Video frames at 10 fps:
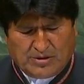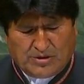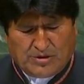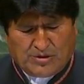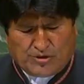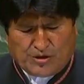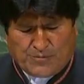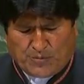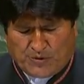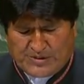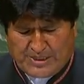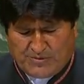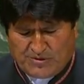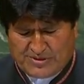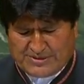and in order to
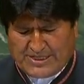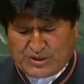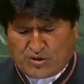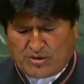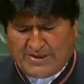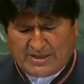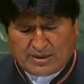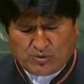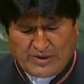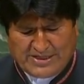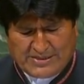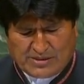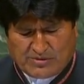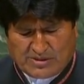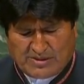put an end to
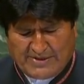aggression.